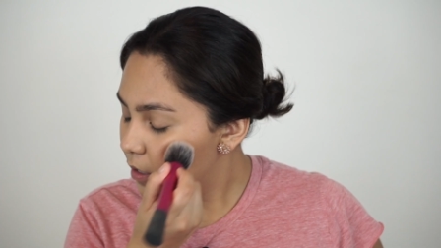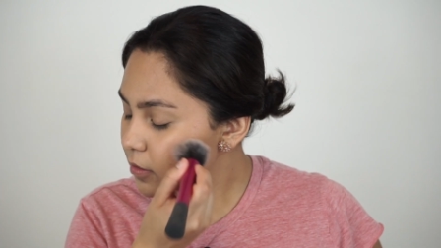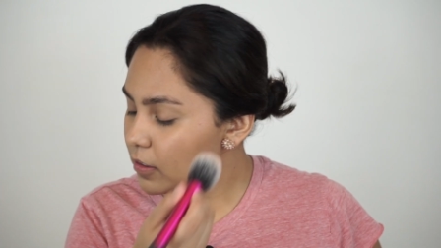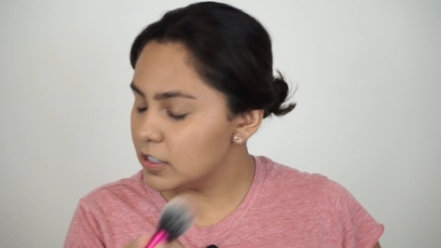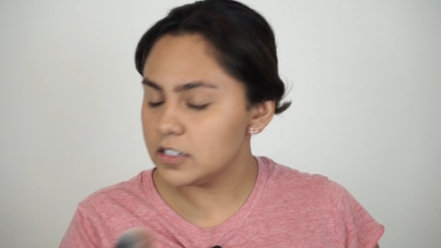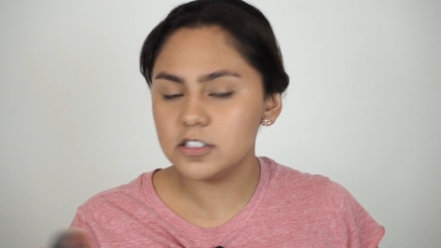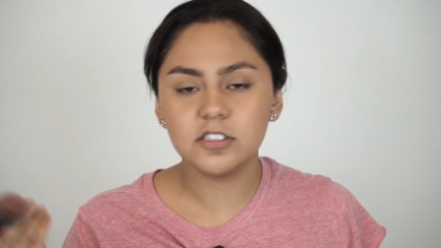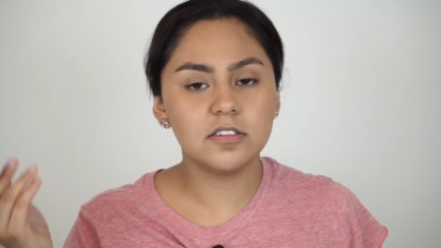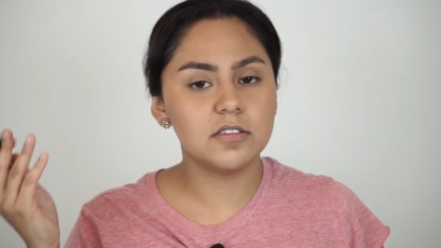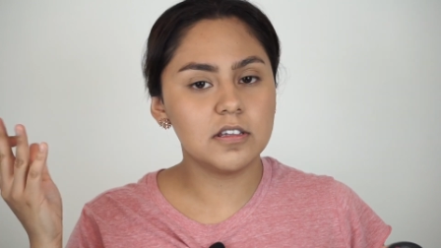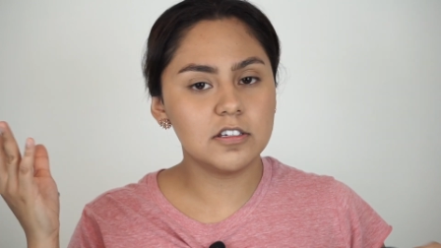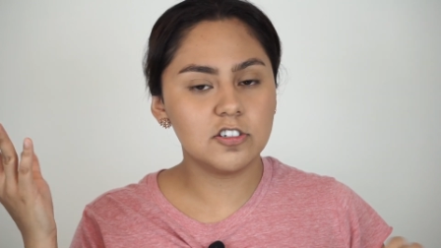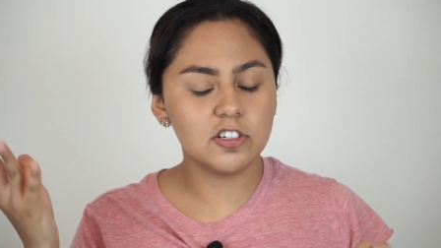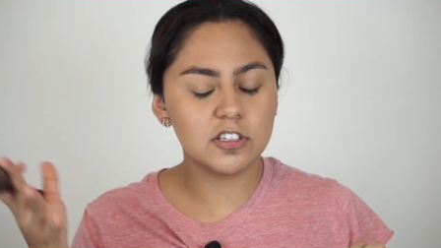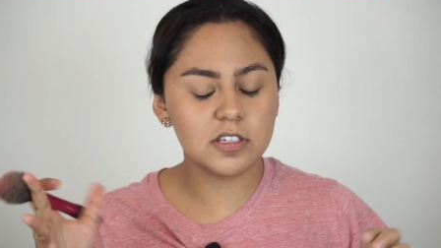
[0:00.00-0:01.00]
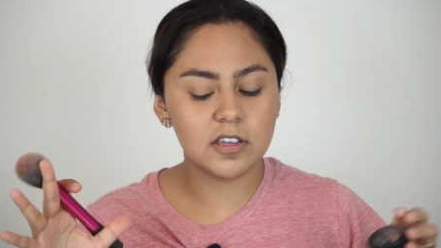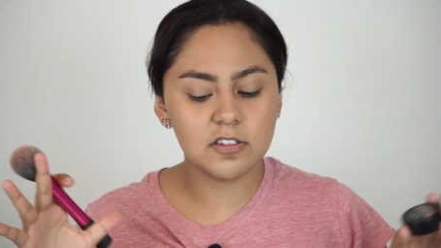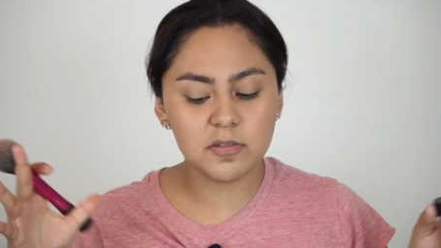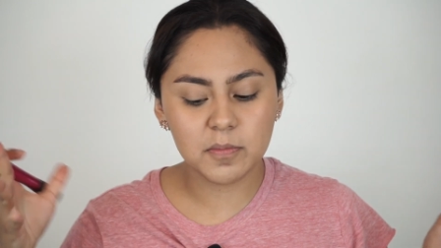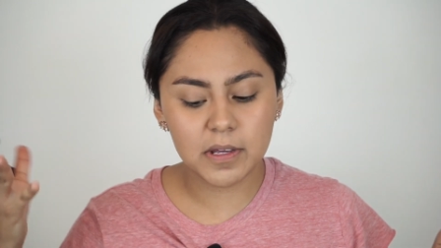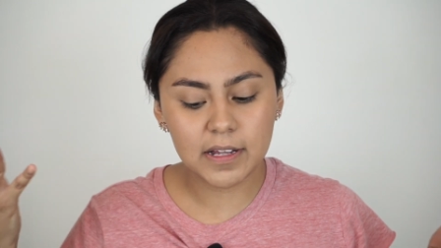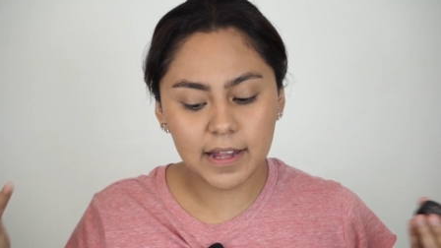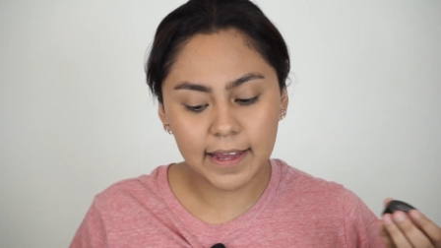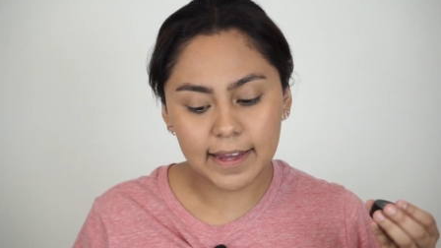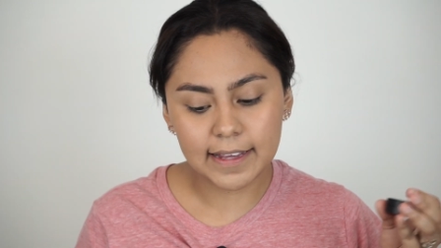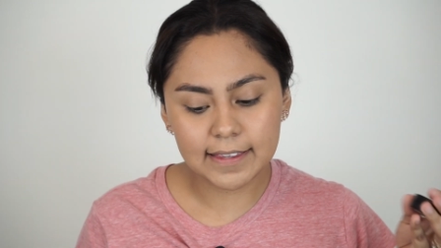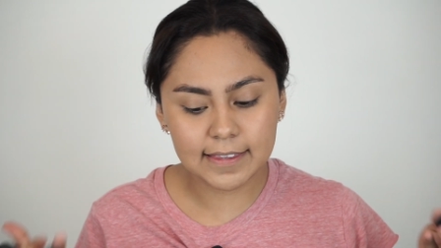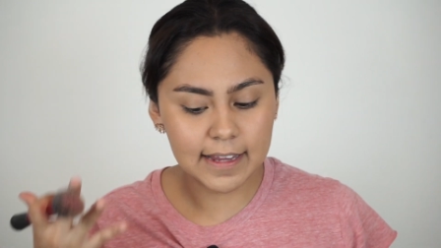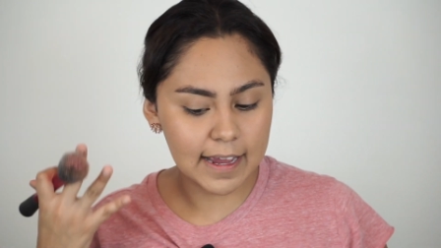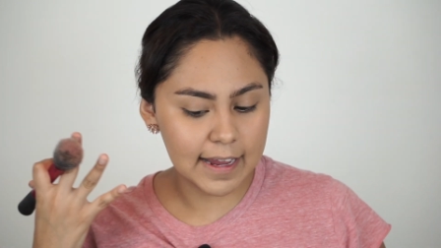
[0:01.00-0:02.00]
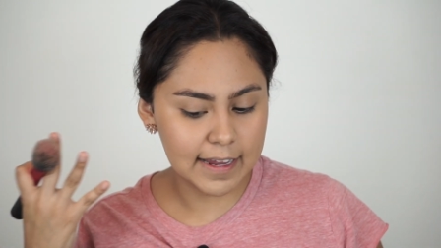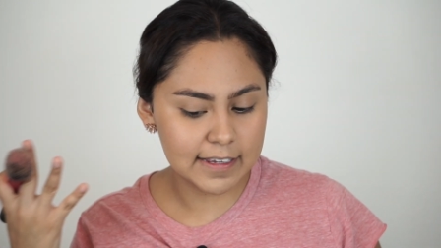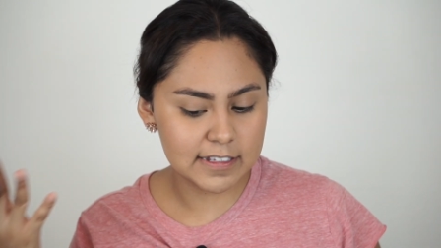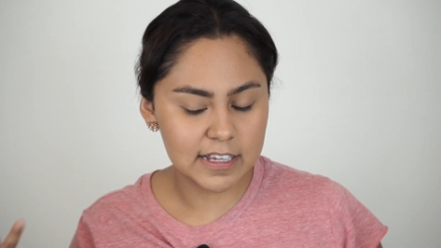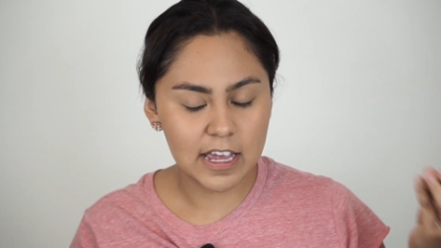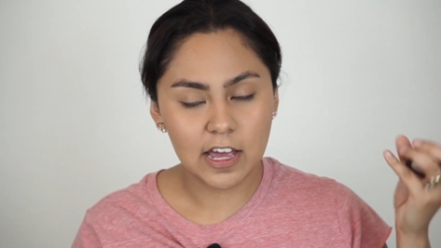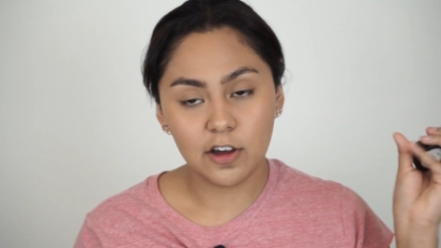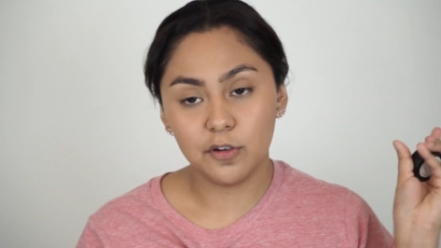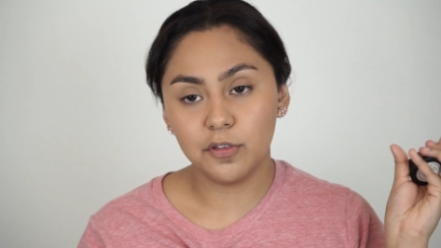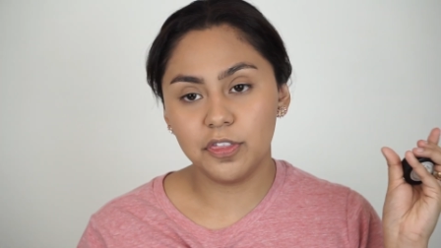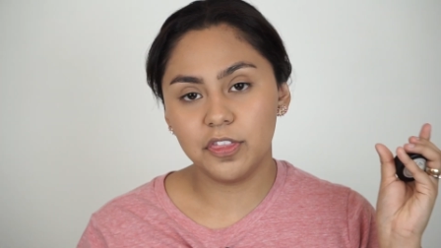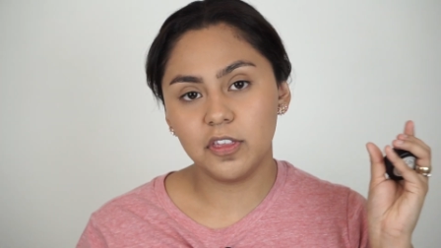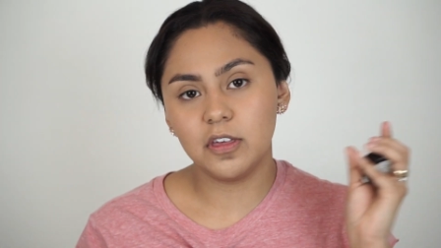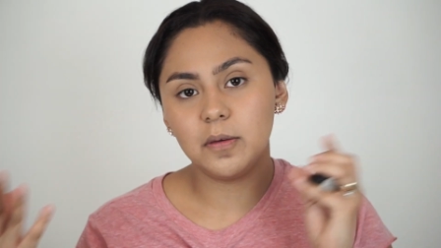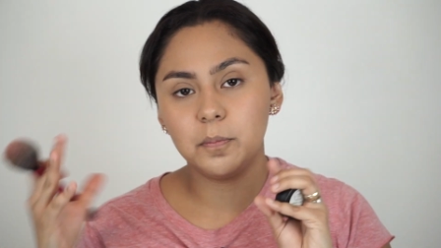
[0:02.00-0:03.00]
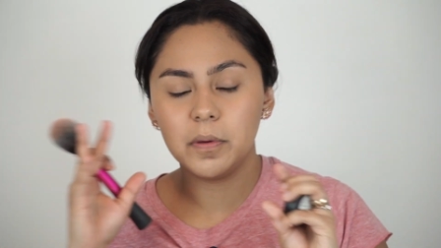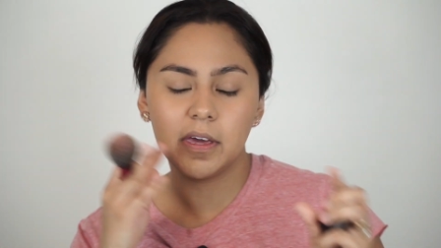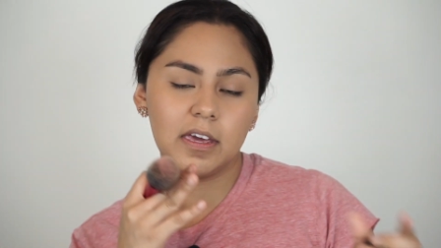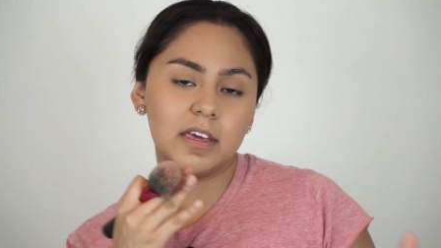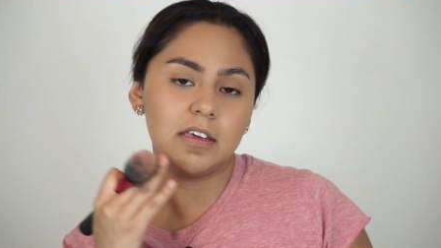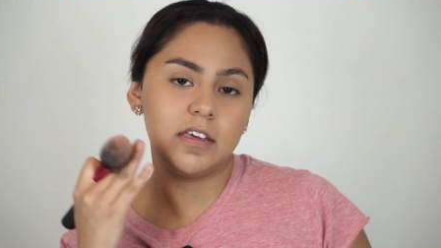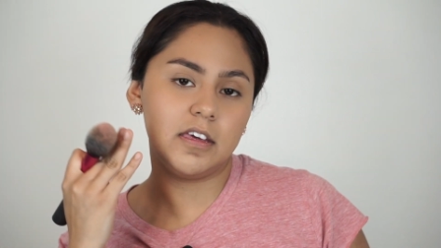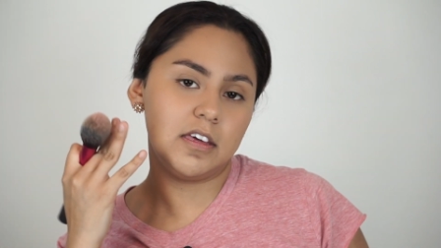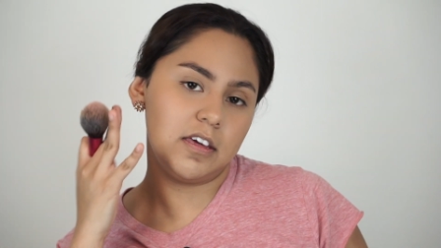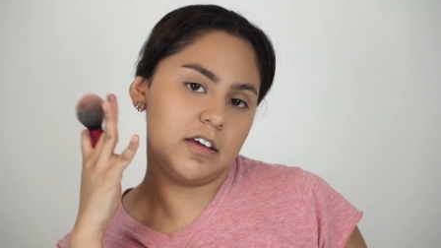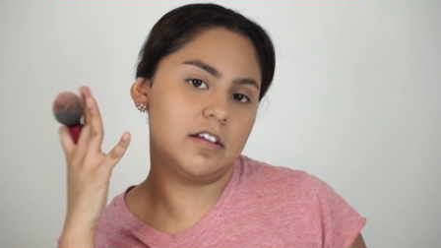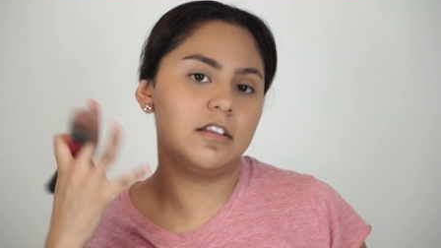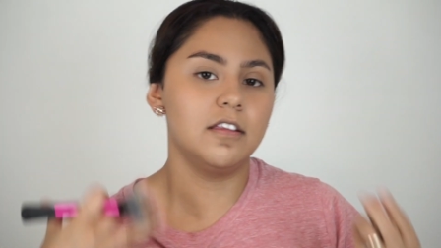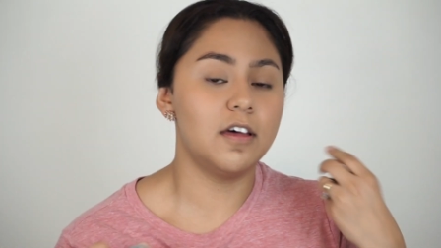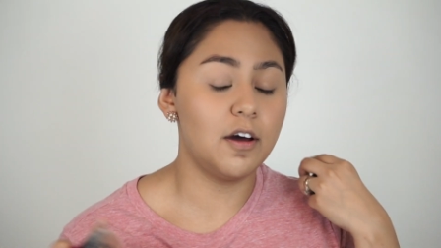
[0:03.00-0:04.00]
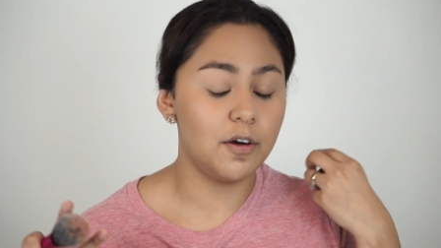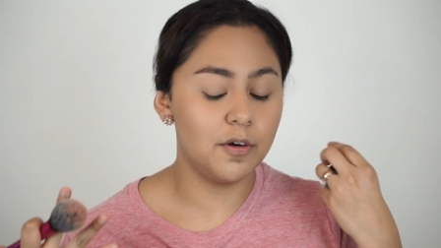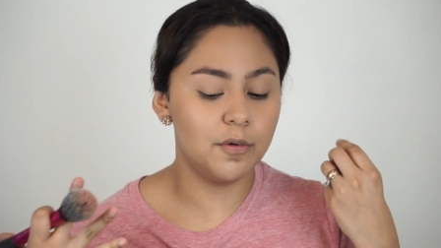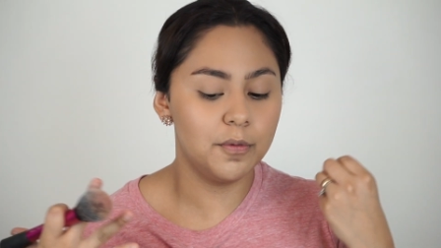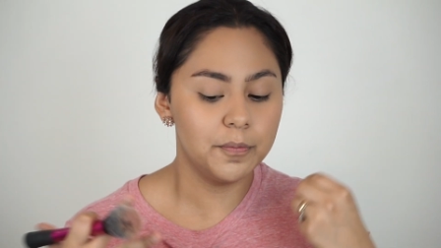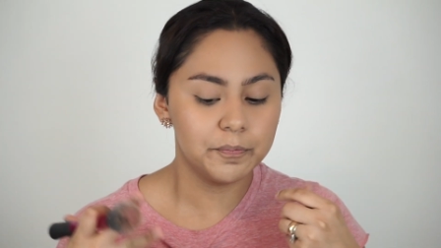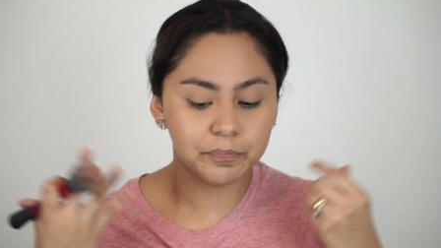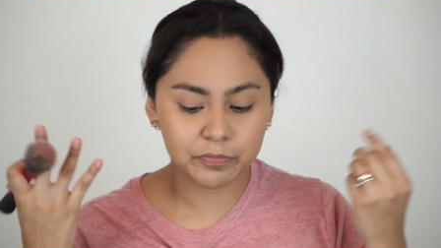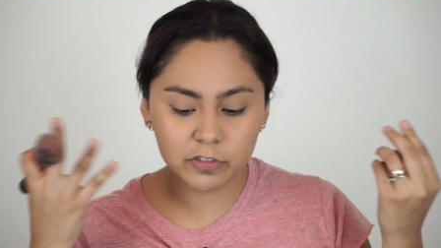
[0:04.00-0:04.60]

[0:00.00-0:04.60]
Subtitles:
and it just gives me like a nice healthy pinky glow